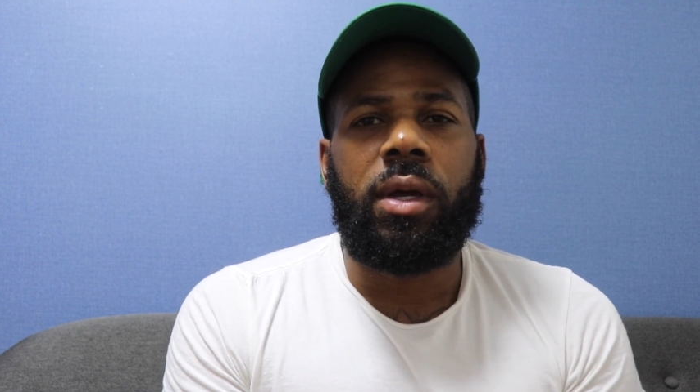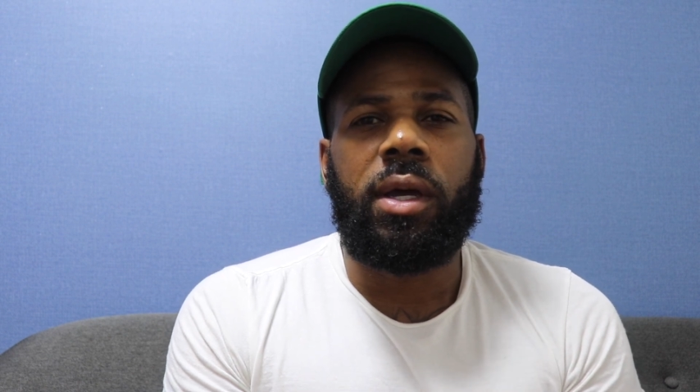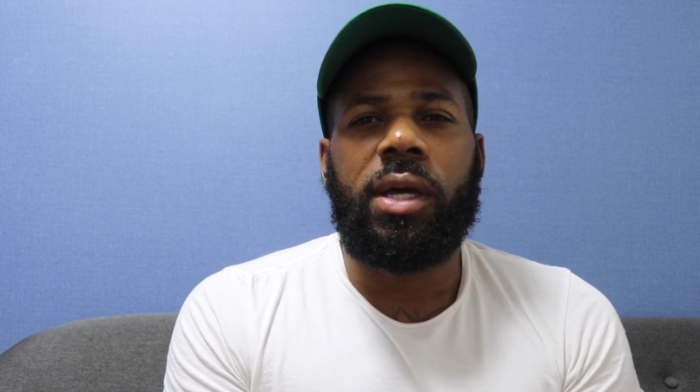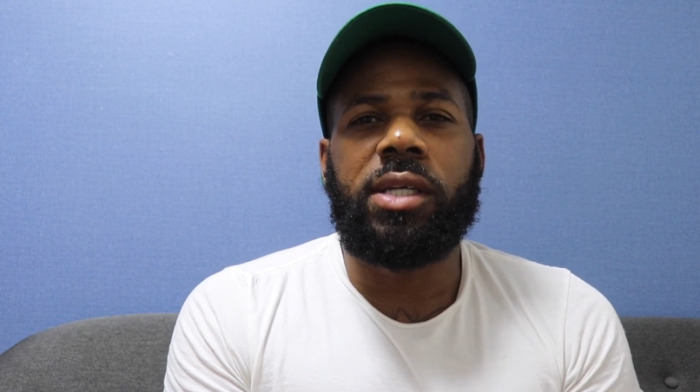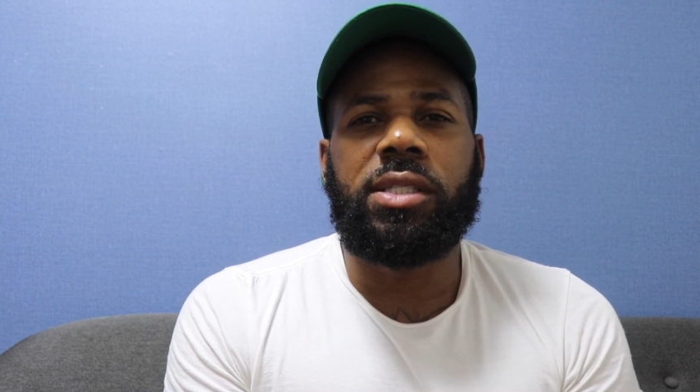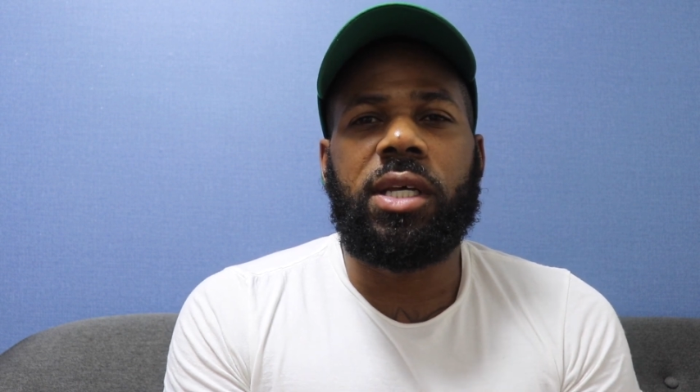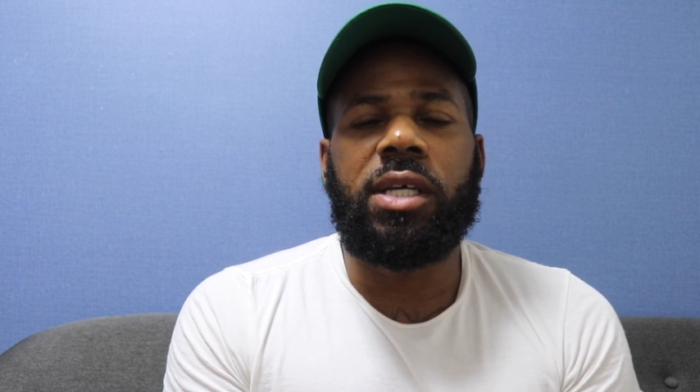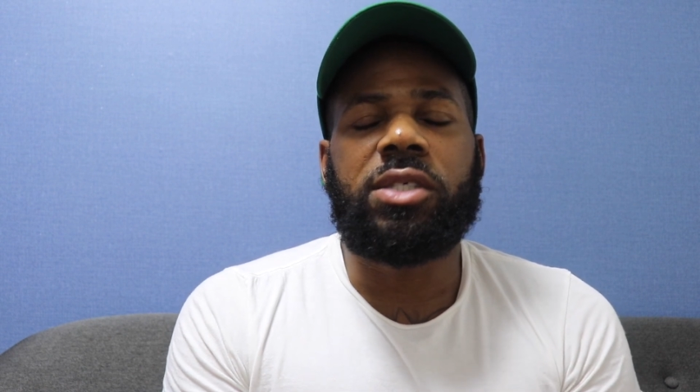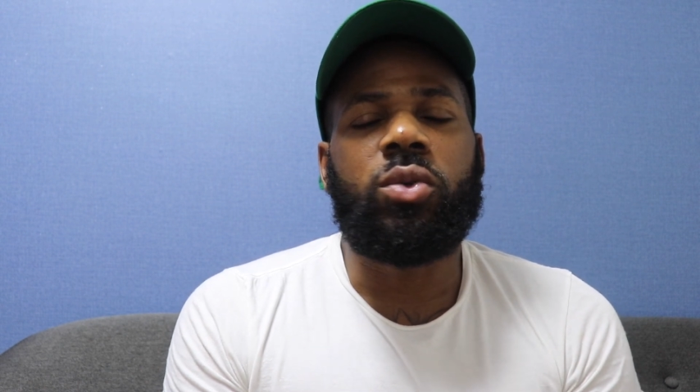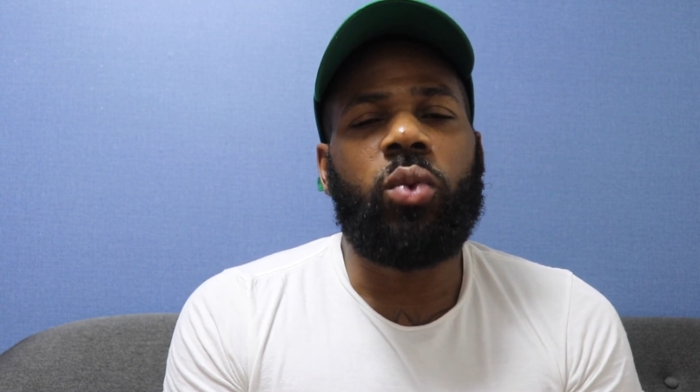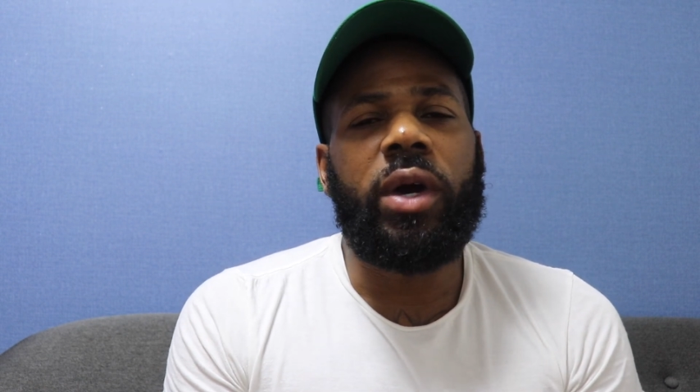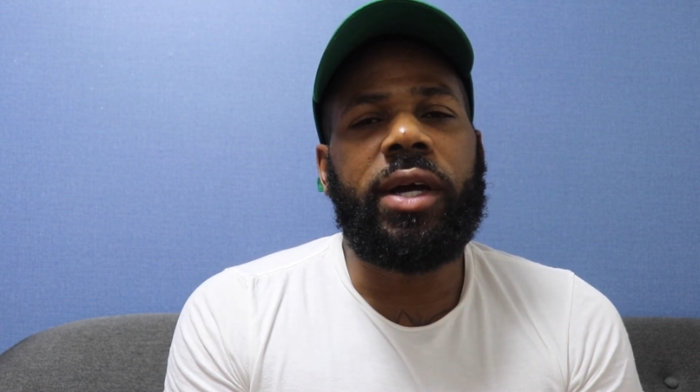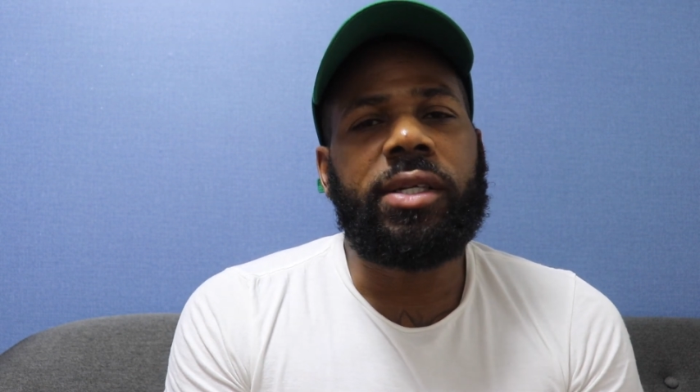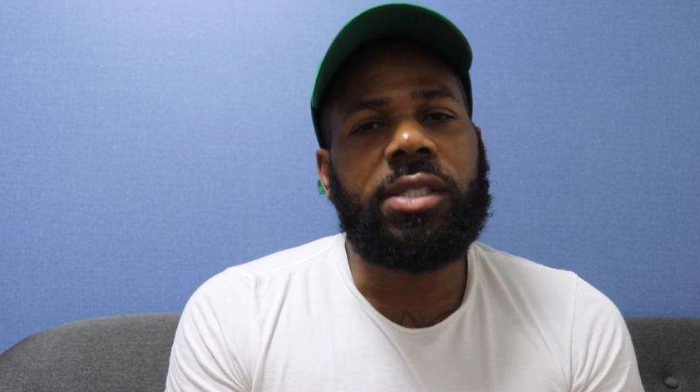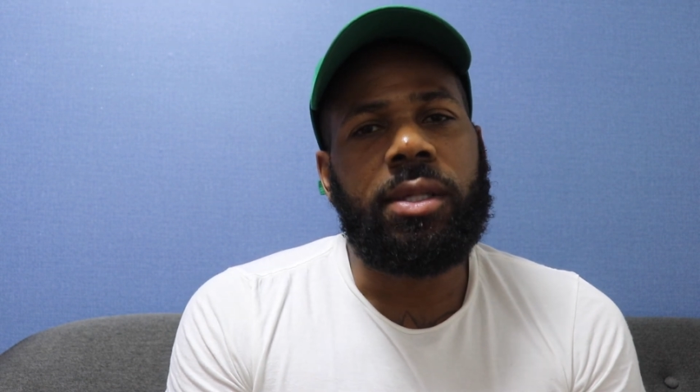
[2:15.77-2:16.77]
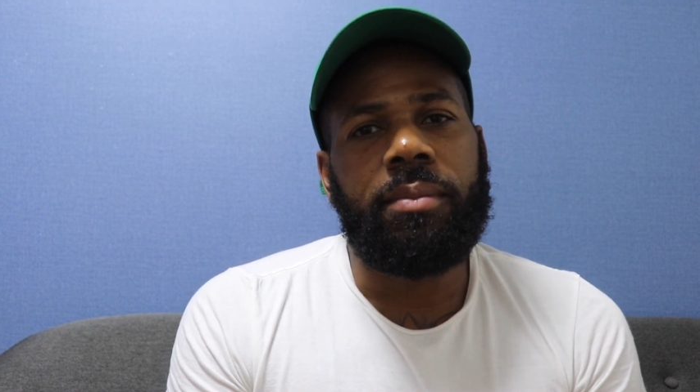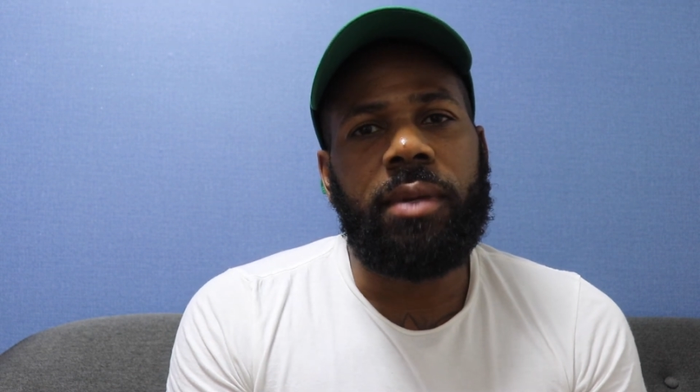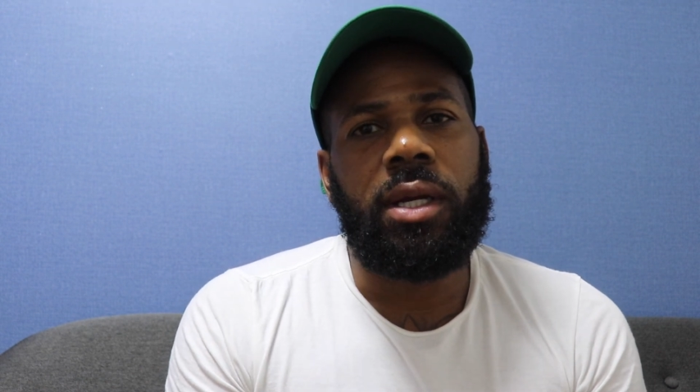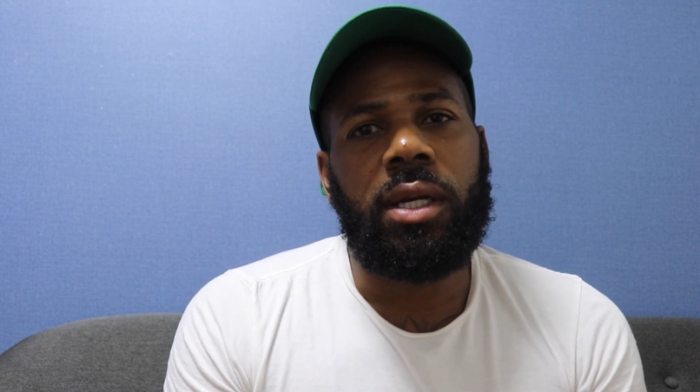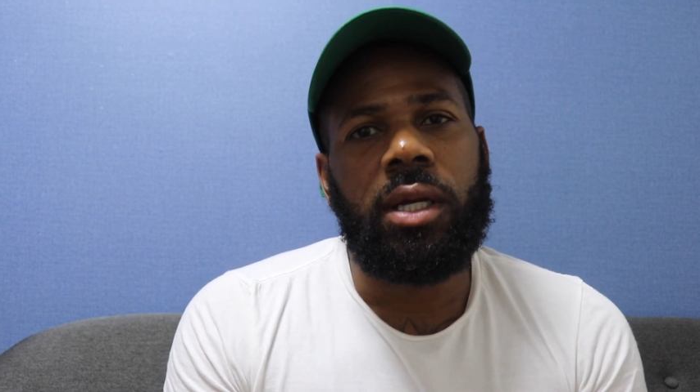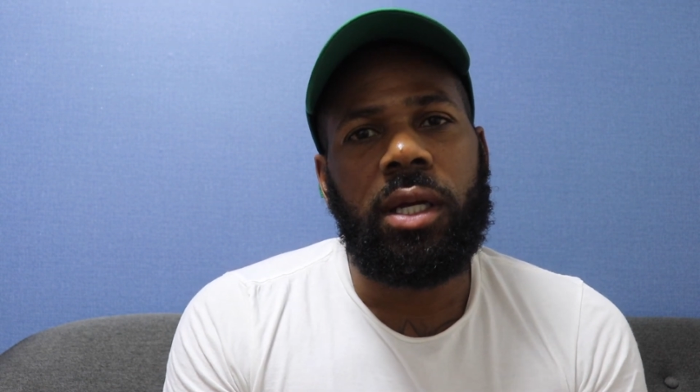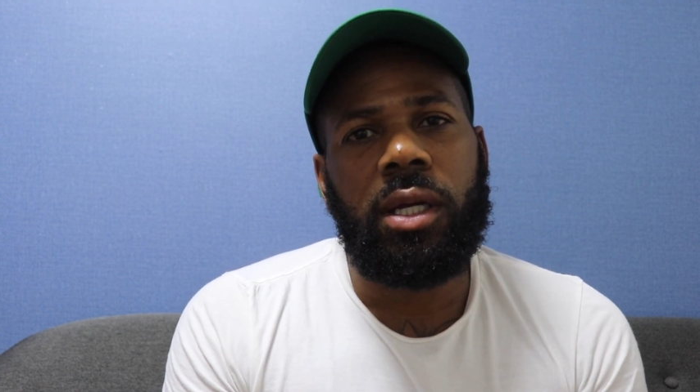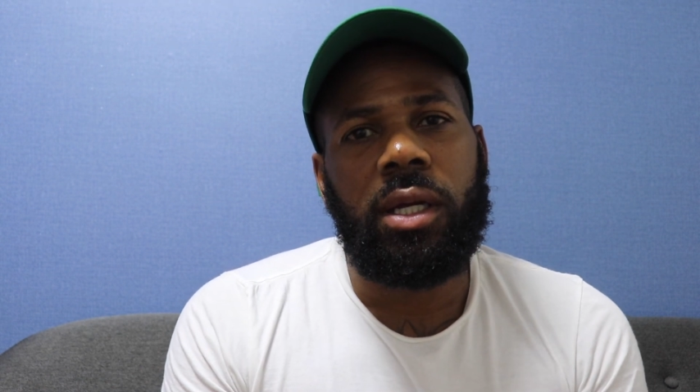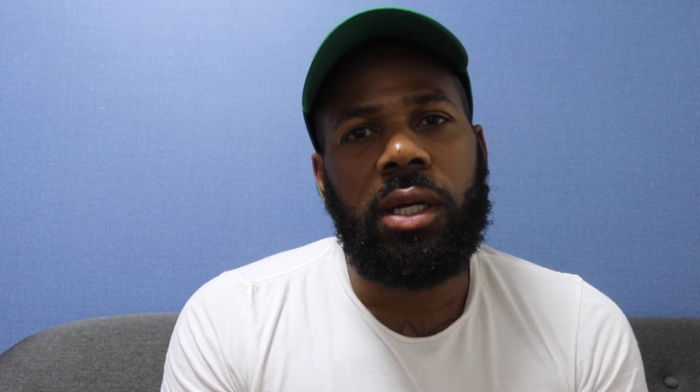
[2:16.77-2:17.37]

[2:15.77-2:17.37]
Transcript: it's weird to me.